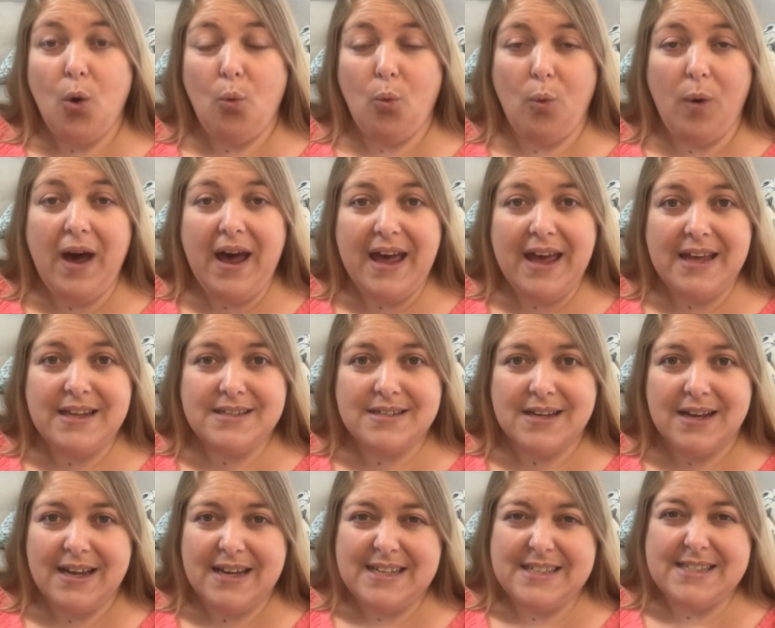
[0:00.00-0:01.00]
What
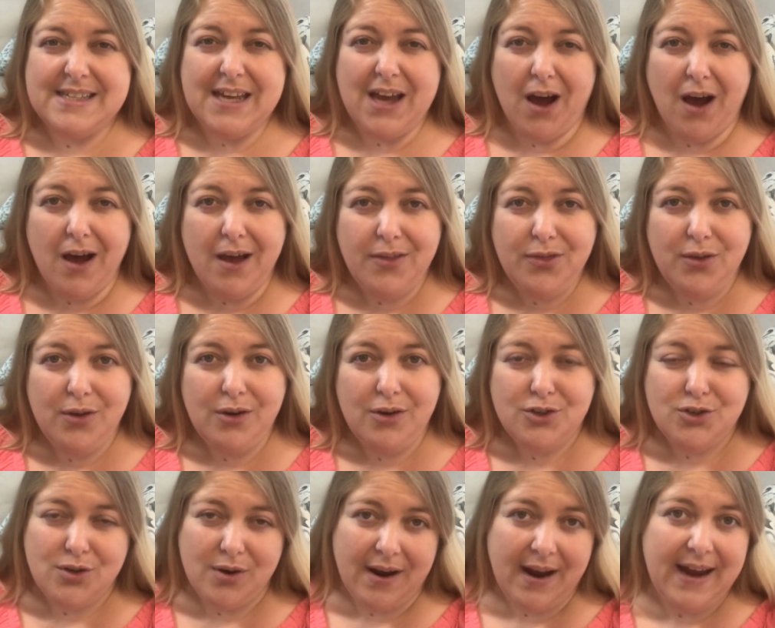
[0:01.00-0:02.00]
is the author
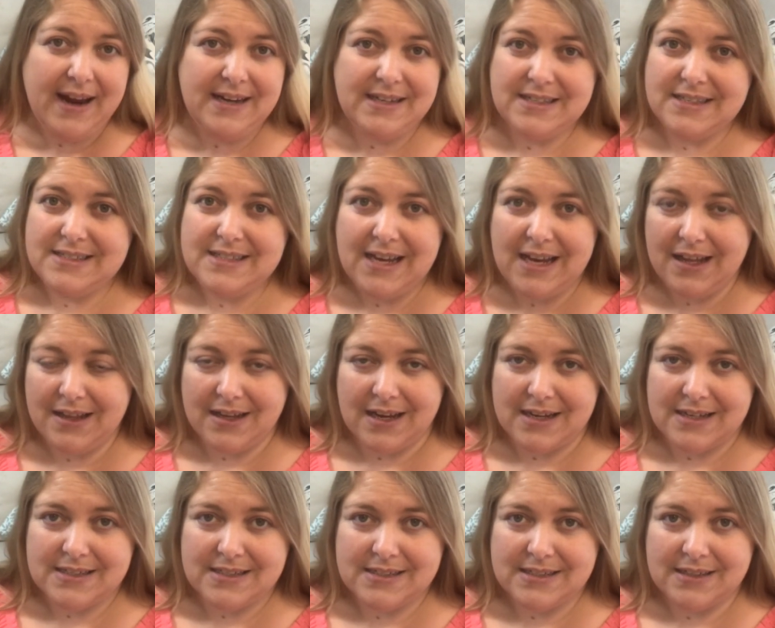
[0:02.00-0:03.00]
trying to tell
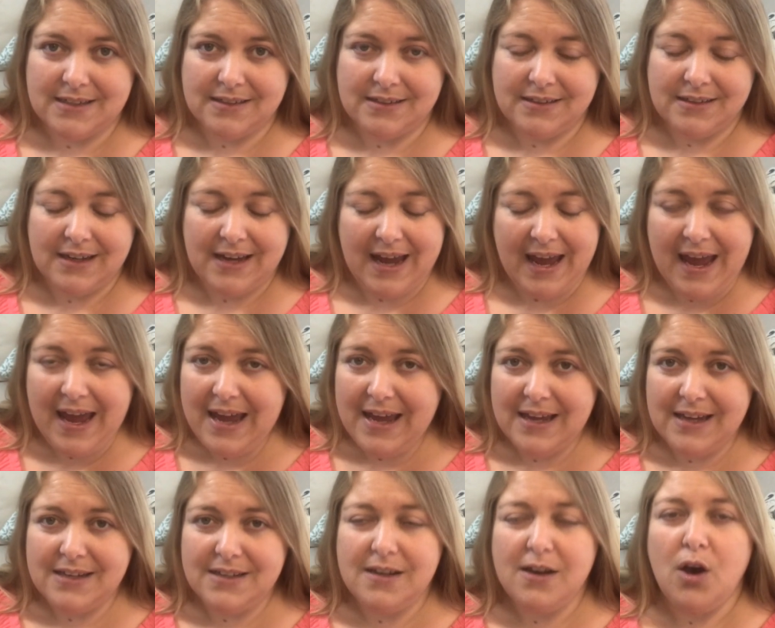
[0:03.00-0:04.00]
us?
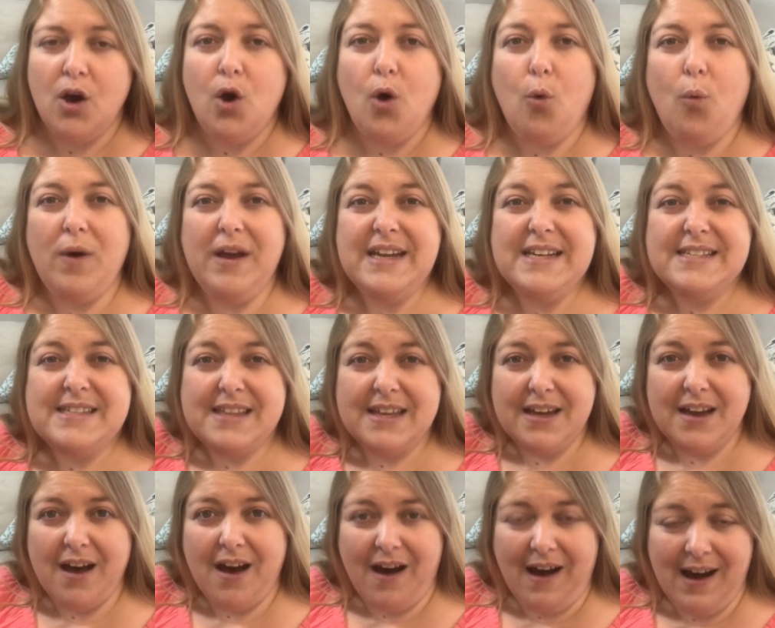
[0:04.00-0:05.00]
And what is the
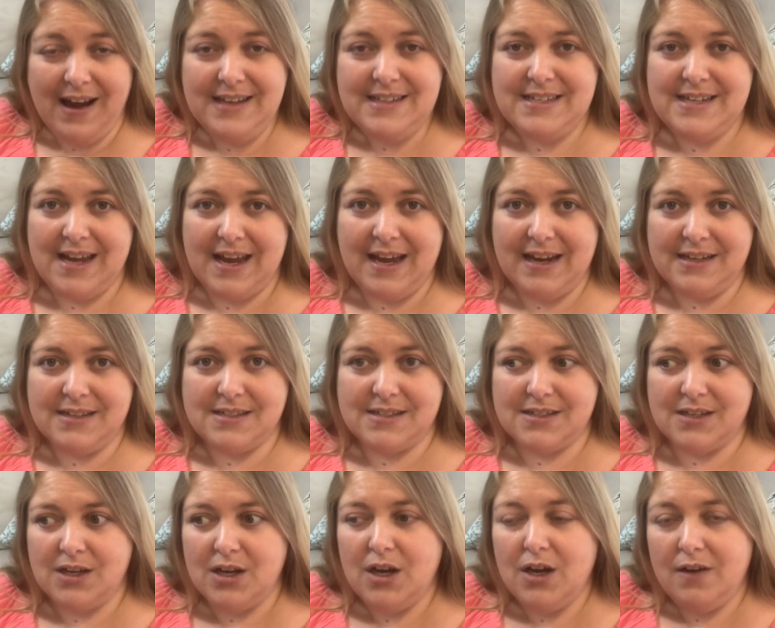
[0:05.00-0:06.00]

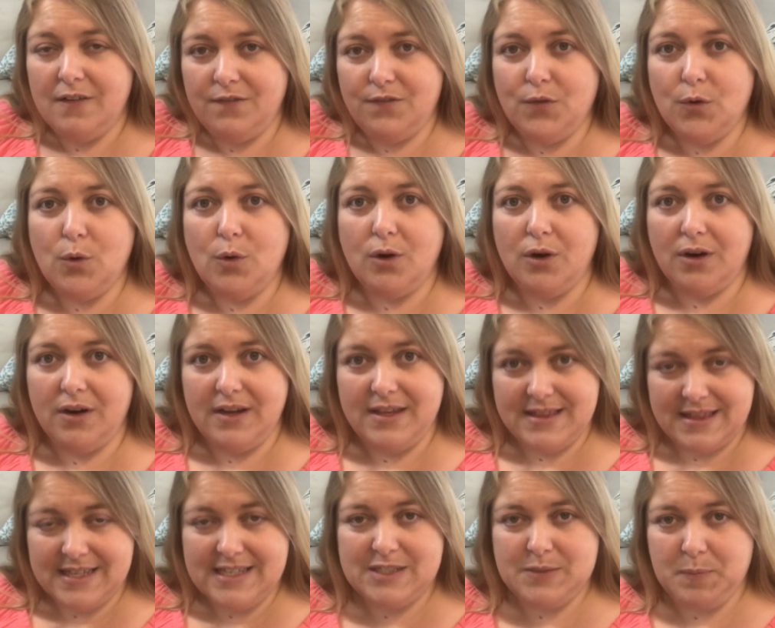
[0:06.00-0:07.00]
context for
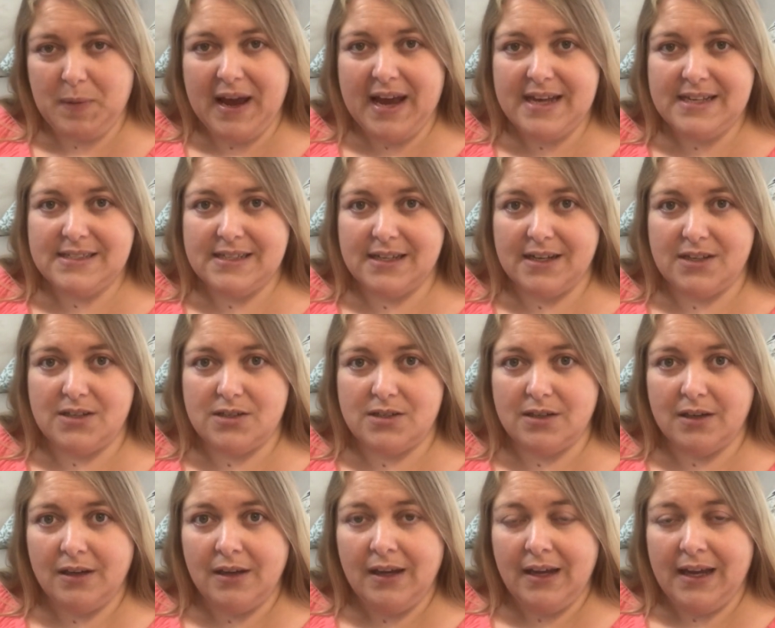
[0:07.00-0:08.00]
this passage?
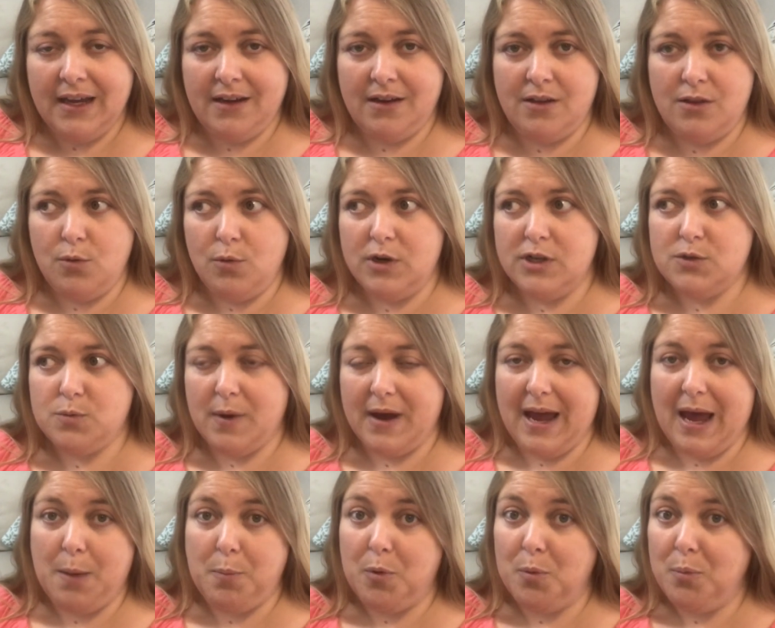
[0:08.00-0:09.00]
In other words, what
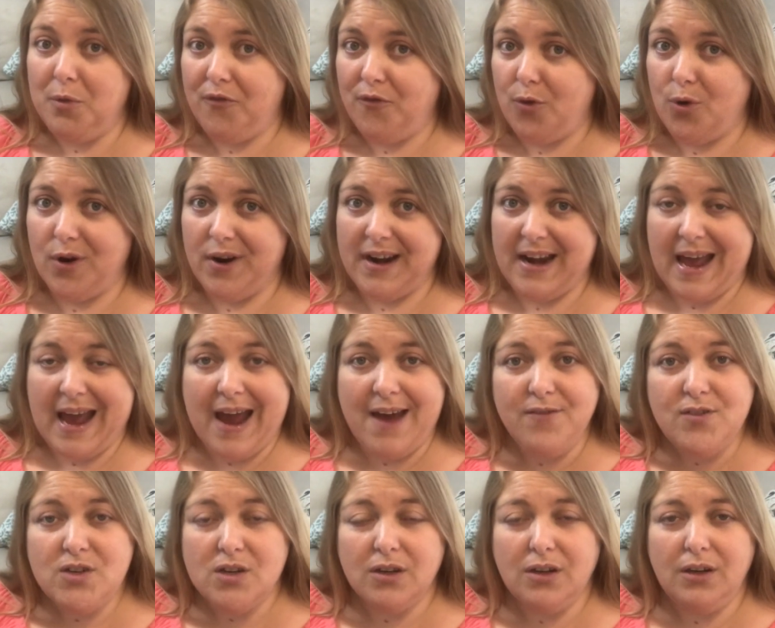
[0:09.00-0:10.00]
happened before and
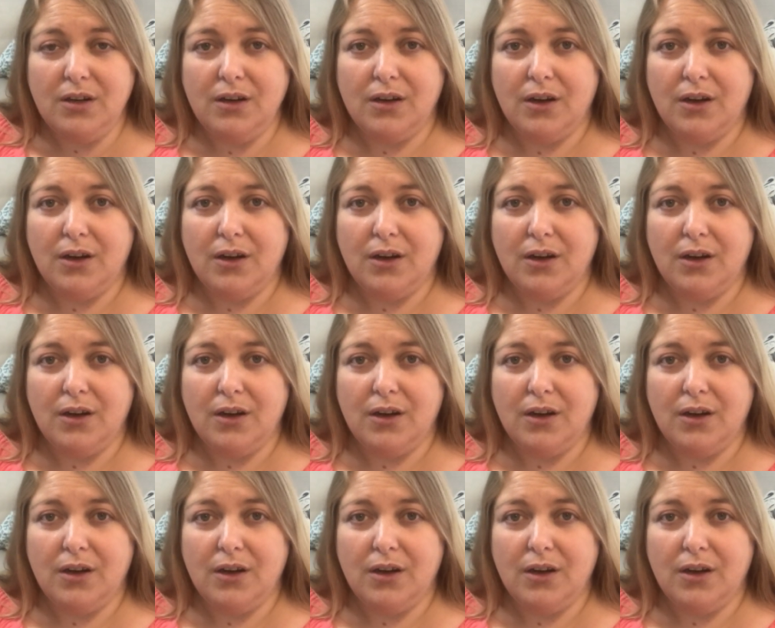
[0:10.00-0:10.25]
after?